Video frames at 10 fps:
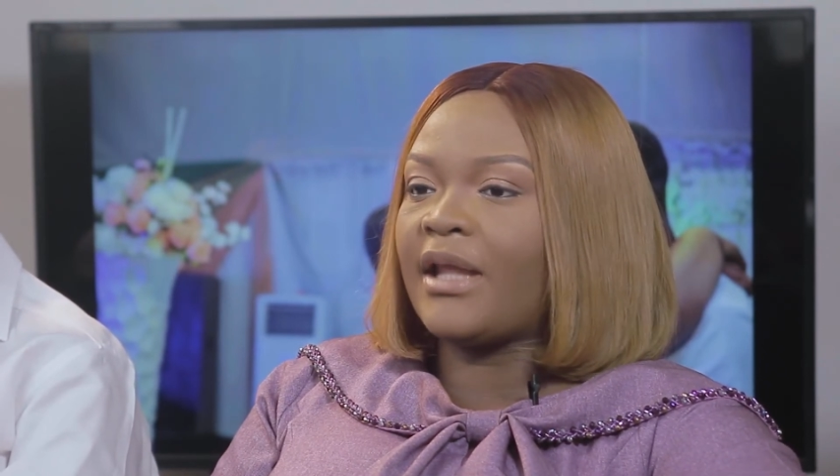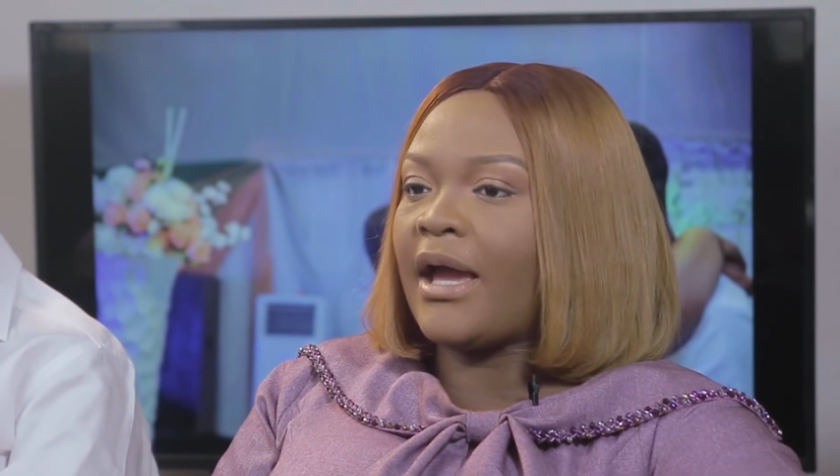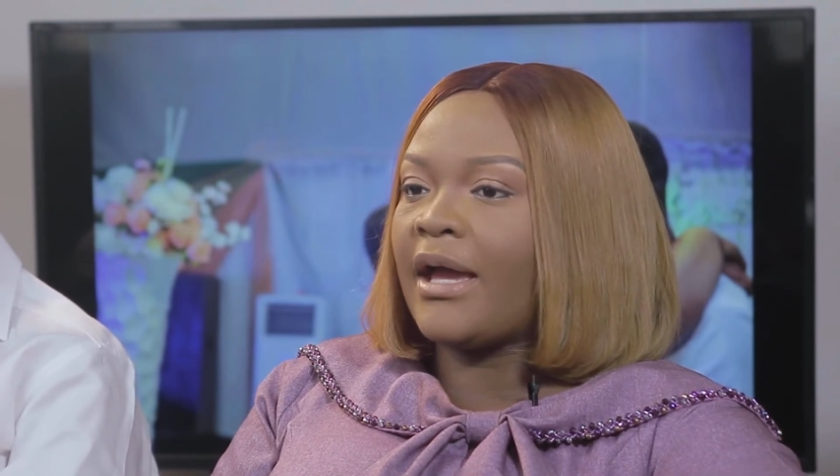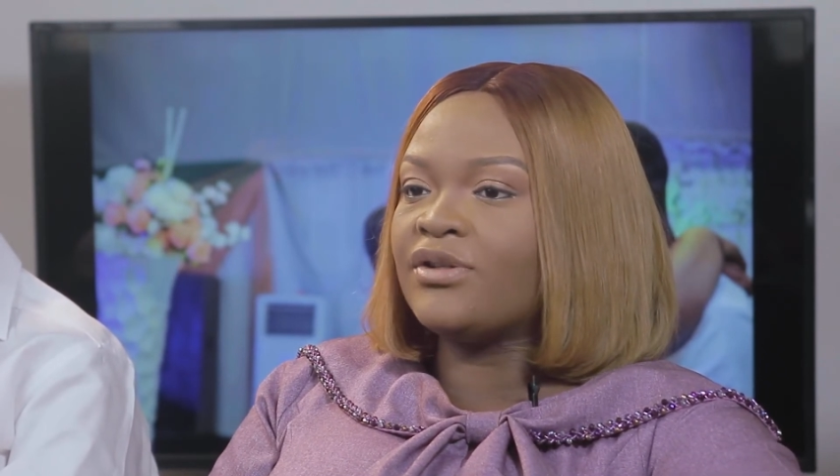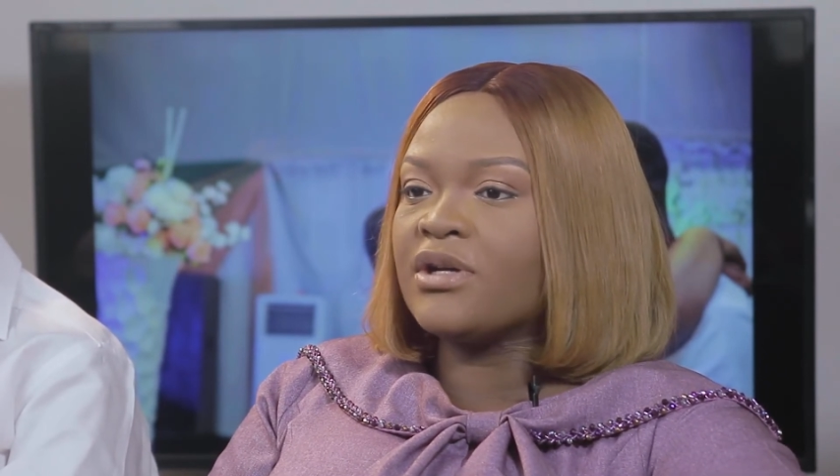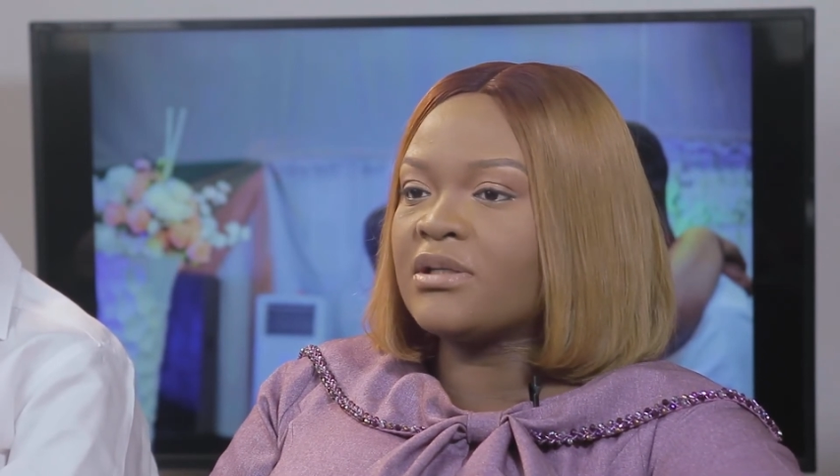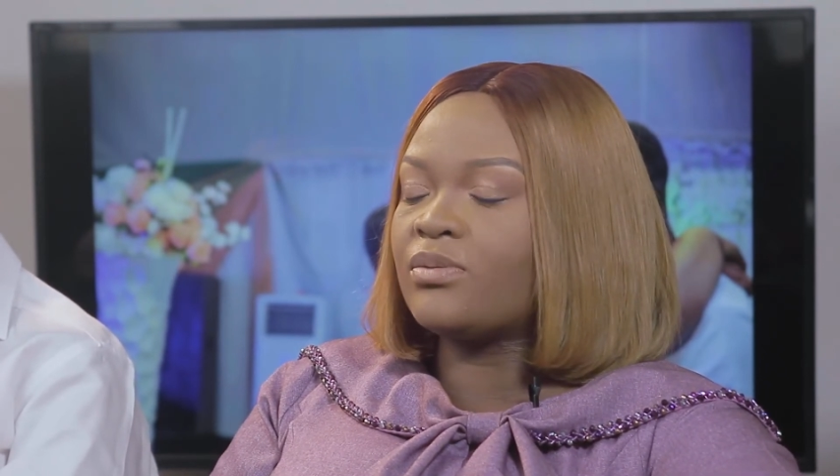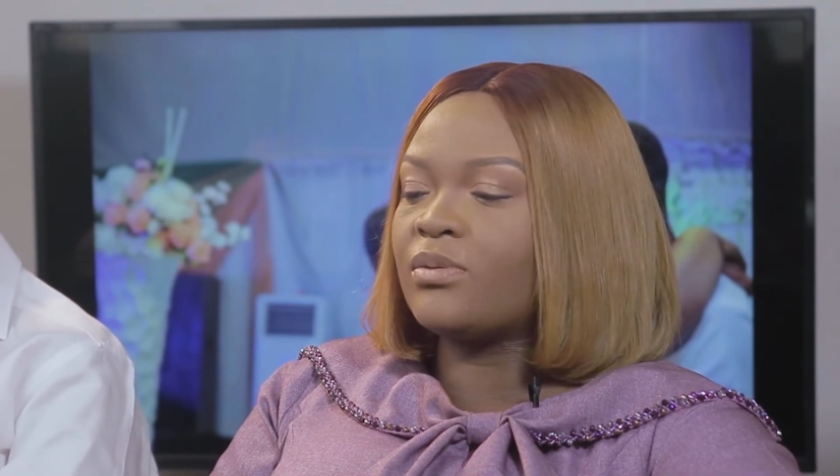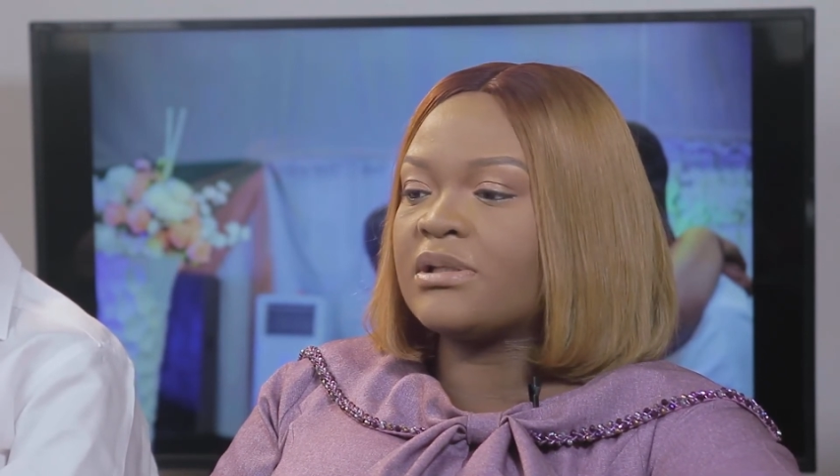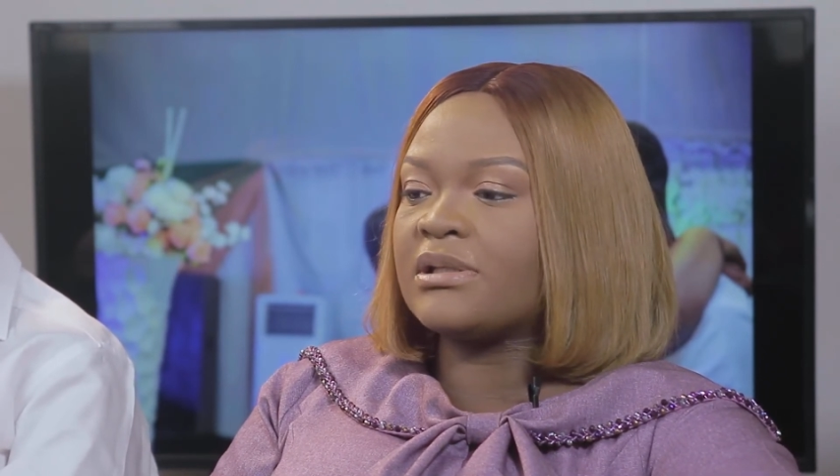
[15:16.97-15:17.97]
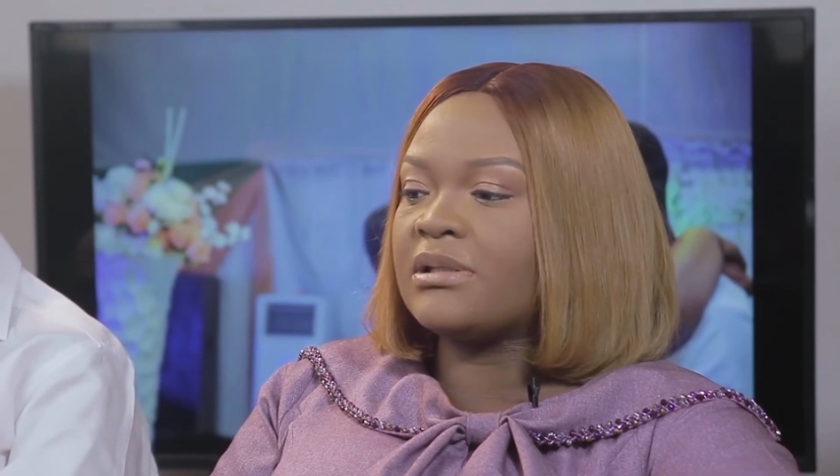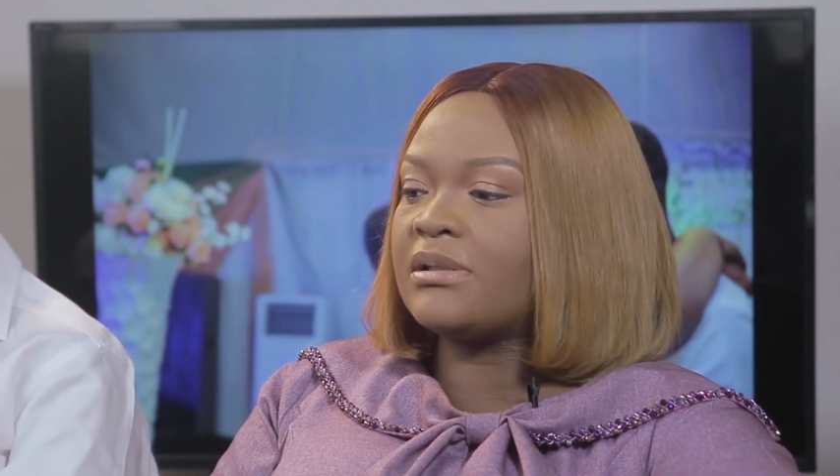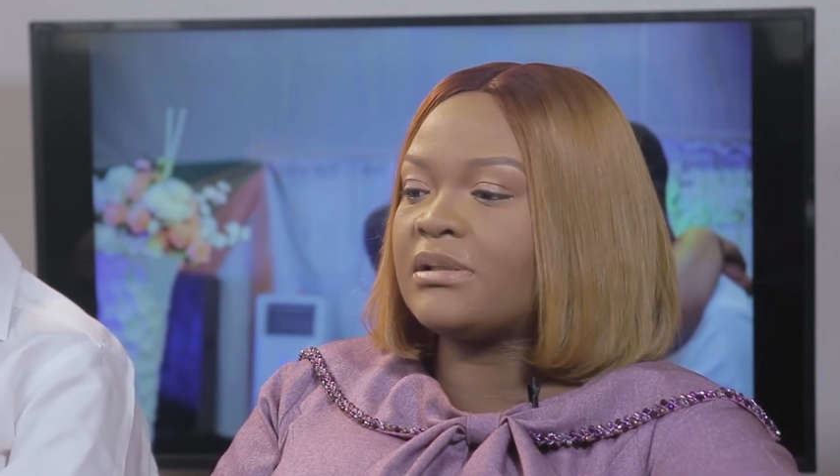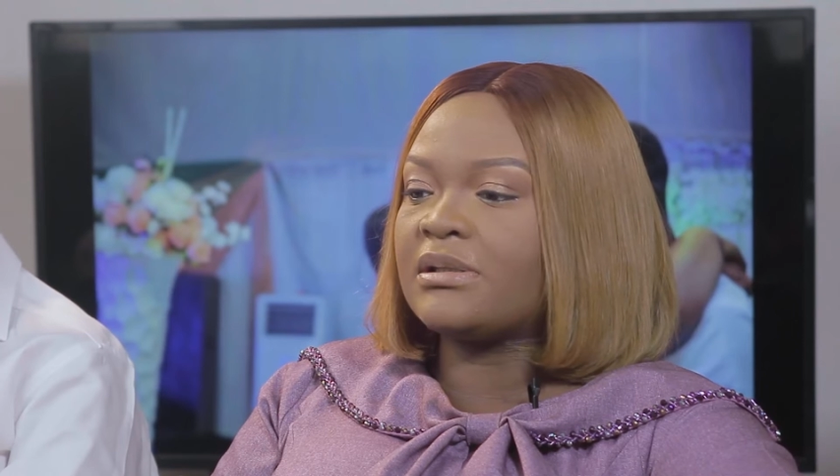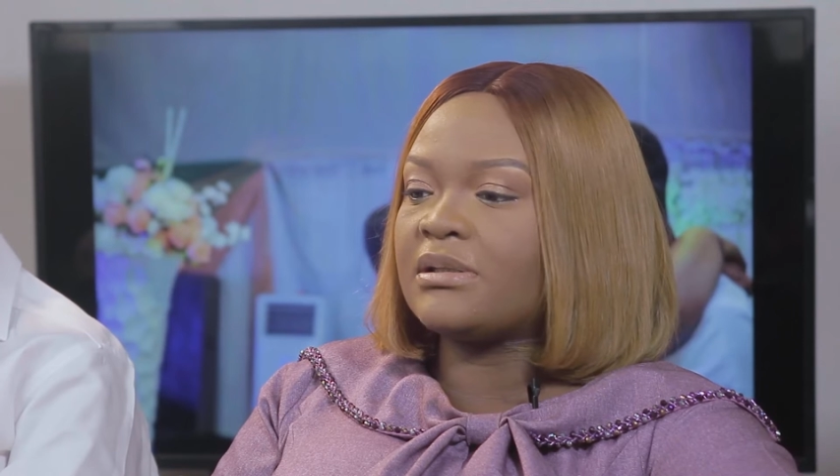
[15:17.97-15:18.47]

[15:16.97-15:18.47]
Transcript: I just wasn't,